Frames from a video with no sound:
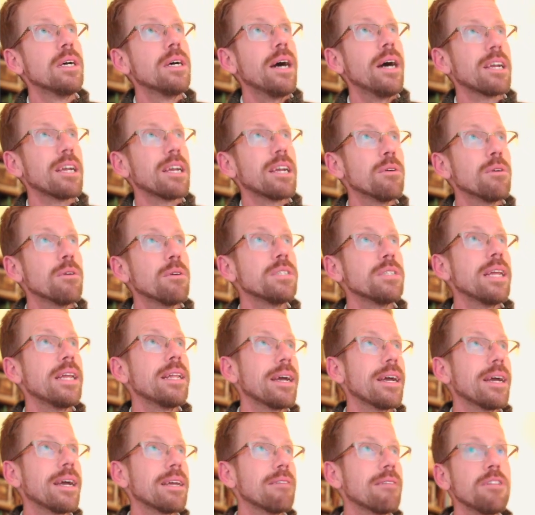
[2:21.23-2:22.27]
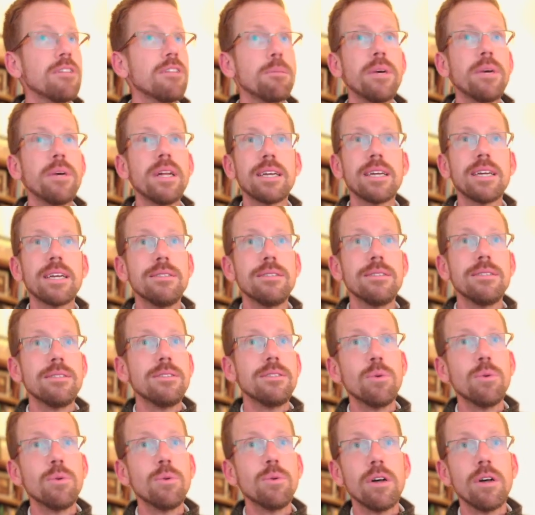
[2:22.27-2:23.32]
I can rotate it, I can flip it, I can
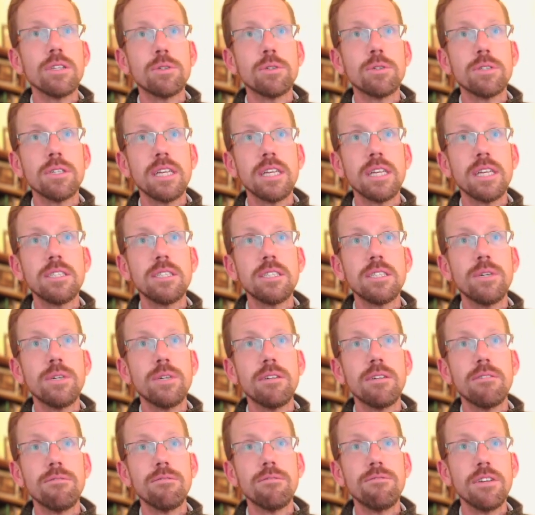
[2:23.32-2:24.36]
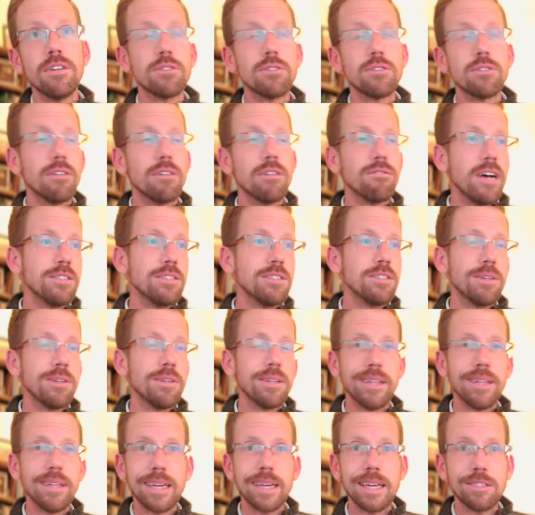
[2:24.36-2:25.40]
do all sorts of things to it, filter it, fine tune
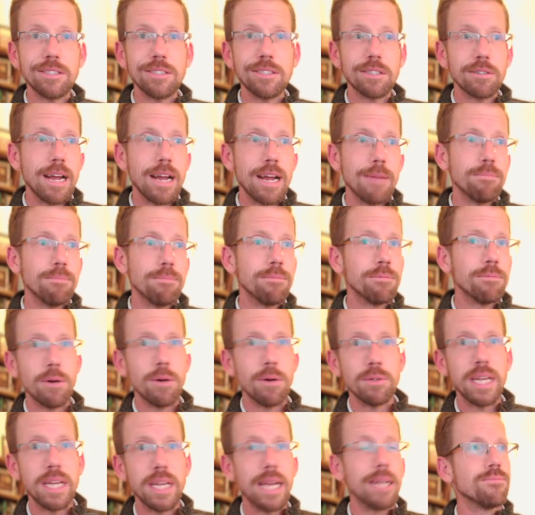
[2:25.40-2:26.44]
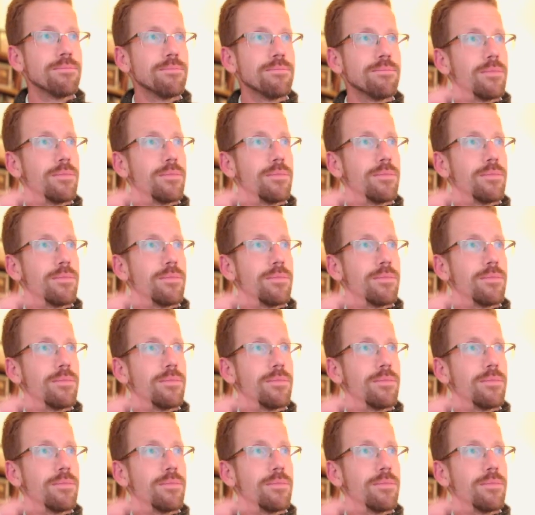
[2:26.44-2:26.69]
it like Instagram, rotate,